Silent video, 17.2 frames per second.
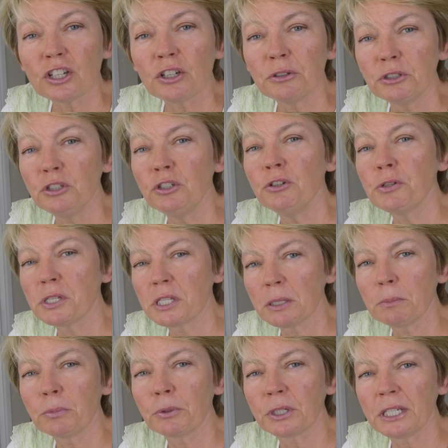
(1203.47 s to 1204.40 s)
go and use
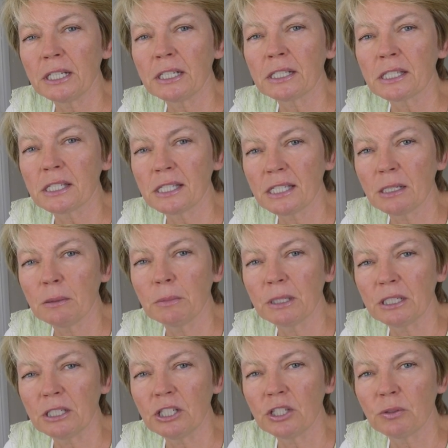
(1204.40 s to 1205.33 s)
somebody else's
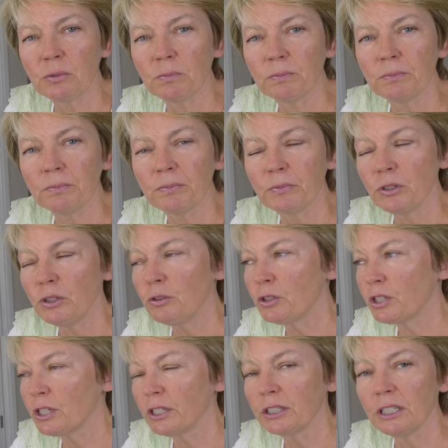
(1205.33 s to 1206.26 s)
image. You
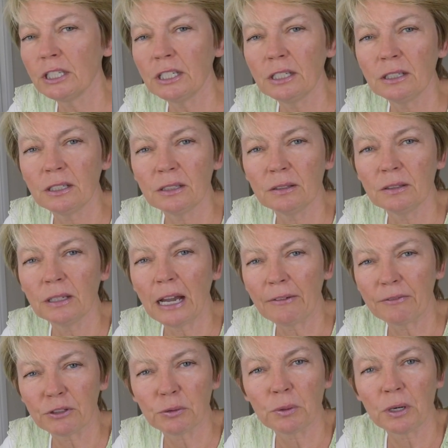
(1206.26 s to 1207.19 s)
certainly
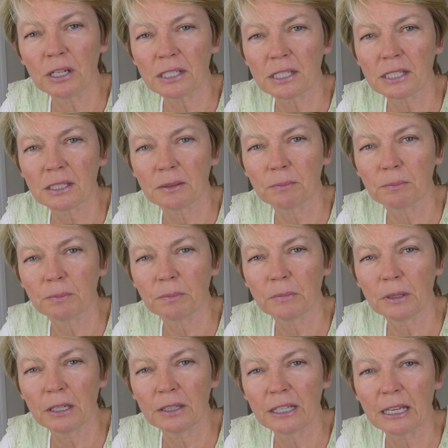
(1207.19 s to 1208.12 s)
have to ask
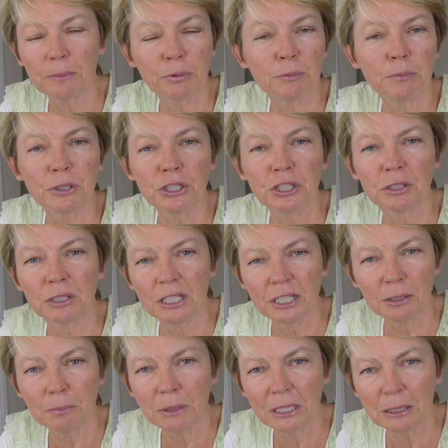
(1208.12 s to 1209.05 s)
their permission
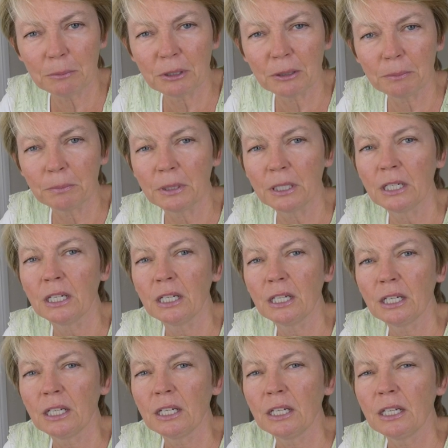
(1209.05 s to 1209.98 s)
at a minimum.
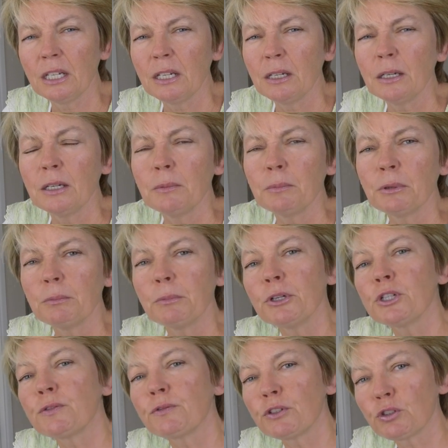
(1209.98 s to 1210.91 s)
But
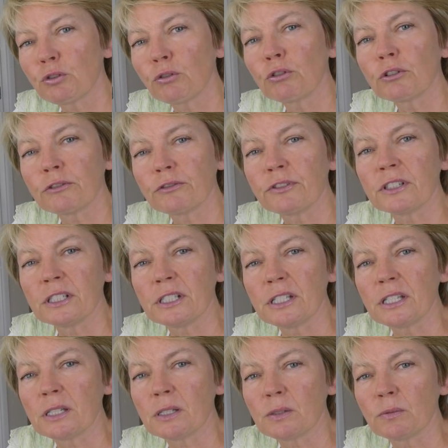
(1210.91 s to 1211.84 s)
most
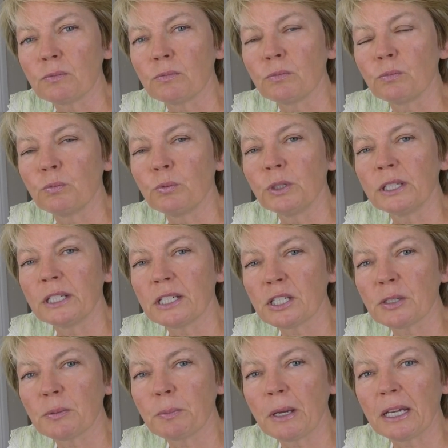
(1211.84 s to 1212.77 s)
photographers will
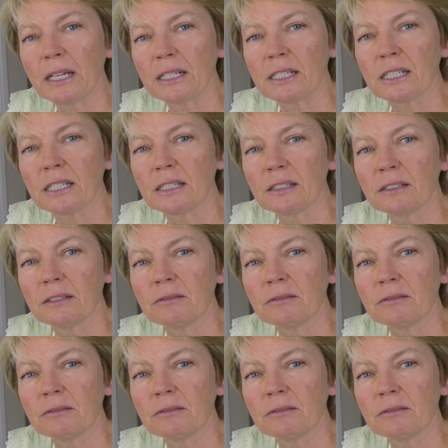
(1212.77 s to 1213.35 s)
expect